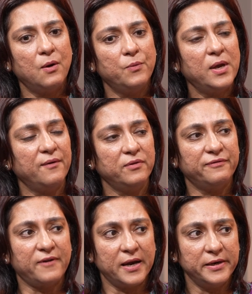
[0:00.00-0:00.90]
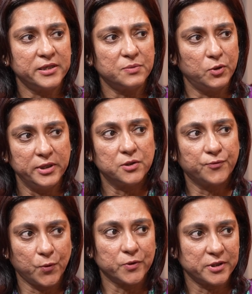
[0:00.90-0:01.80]
we have the finest police
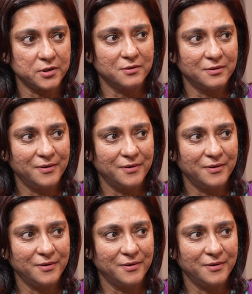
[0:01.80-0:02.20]
force,